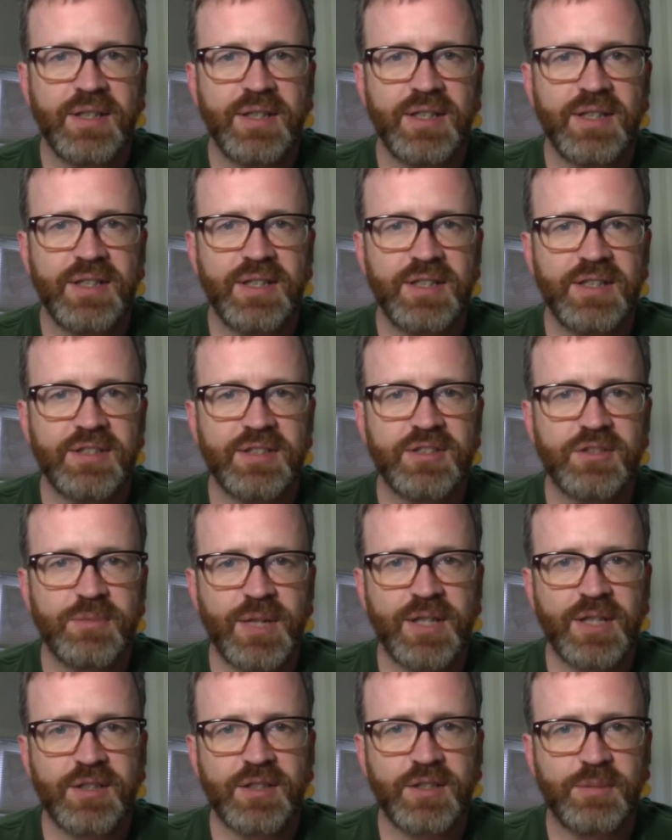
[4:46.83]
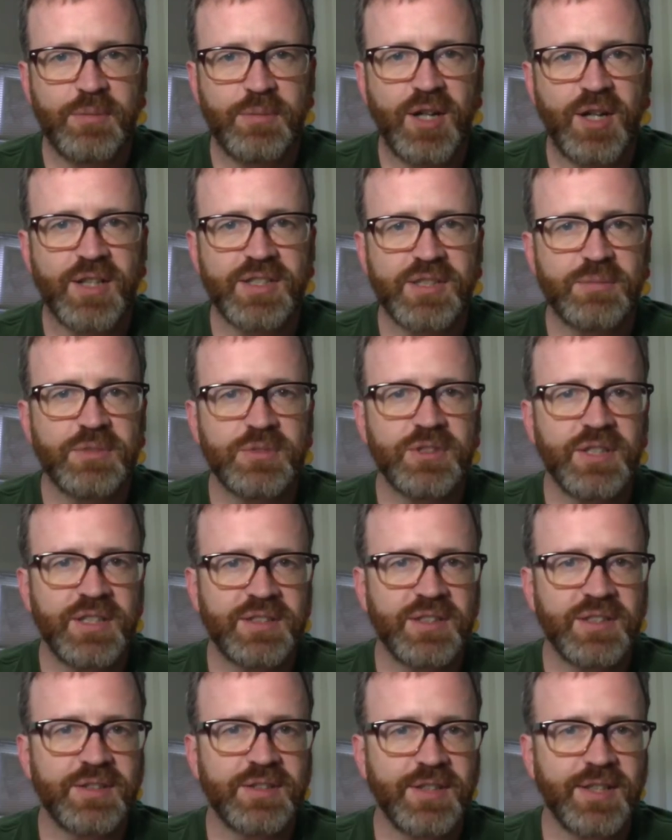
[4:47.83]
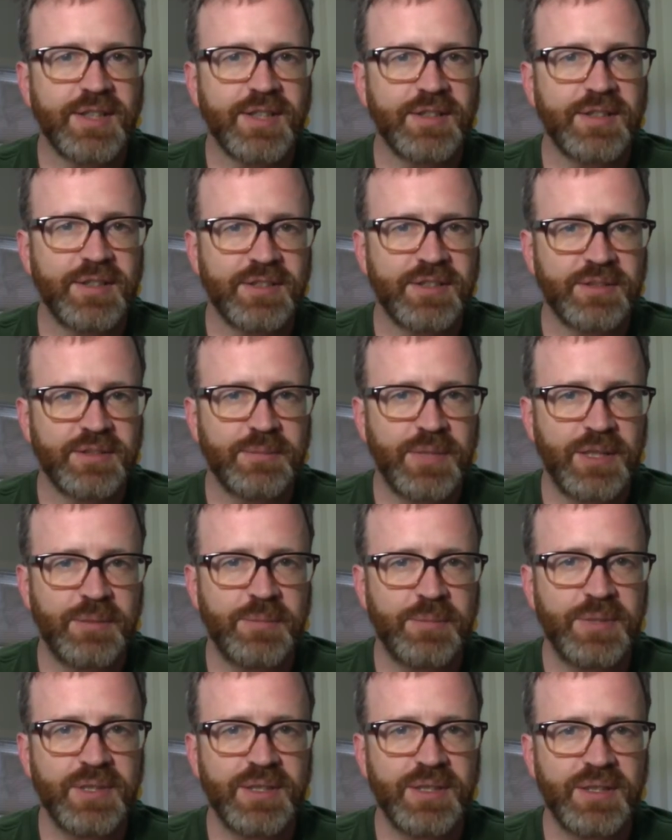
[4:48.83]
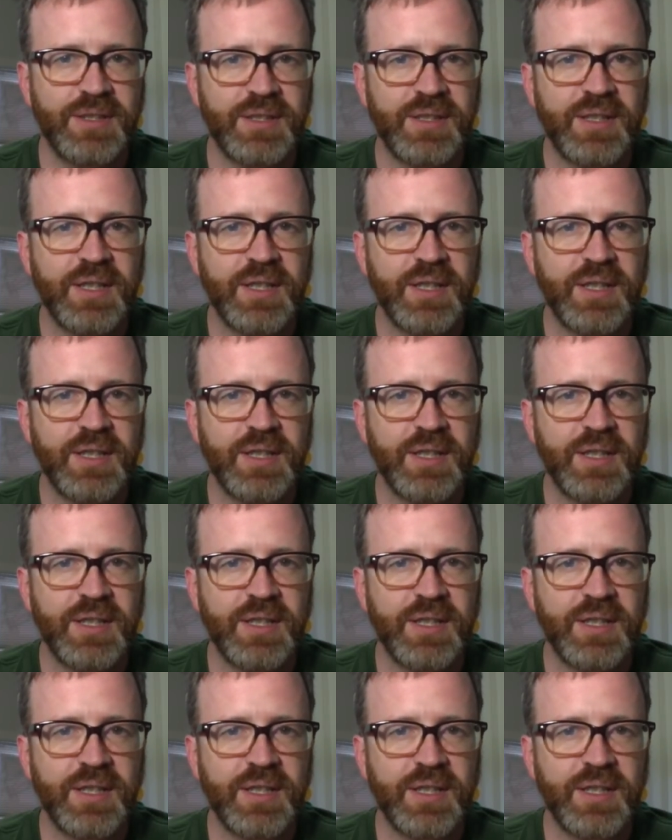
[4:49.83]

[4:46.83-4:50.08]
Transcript: It is grammatically possible, as unlikely as it may be.